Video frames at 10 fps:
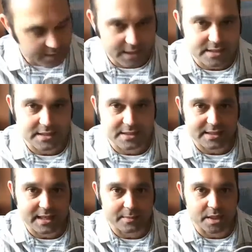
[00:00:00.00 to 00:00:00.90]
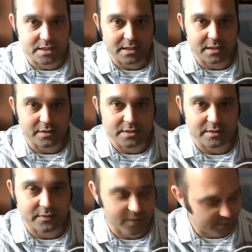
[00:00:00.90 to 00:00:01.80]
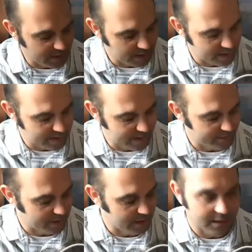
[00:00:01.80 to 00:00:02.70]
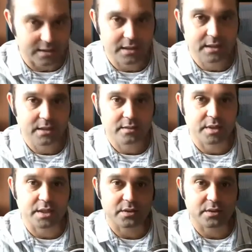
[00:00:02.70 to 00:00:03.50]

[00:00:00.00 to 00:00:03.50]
that's the same as the notes at 15 and 17, right?